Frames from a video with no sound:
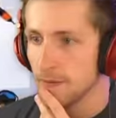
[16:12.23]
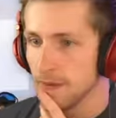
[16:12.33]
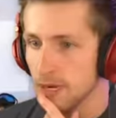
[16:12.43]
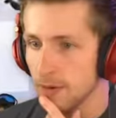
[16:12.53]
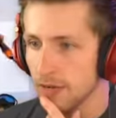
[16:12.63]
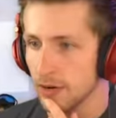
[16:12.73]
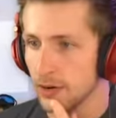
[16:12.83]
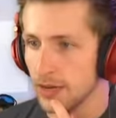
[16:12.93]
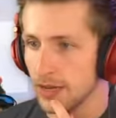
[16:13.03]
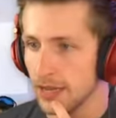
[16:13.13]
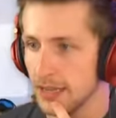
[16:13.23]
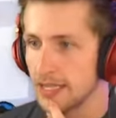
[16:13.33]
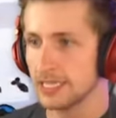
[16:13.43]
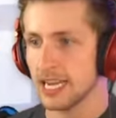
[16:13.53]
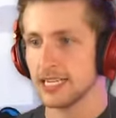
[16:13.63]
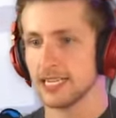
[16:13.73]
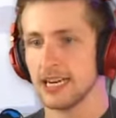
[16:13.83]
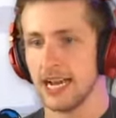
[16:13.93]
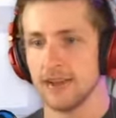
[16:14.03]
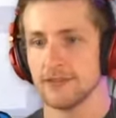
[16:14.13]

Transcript: There we go. And this guy's going to have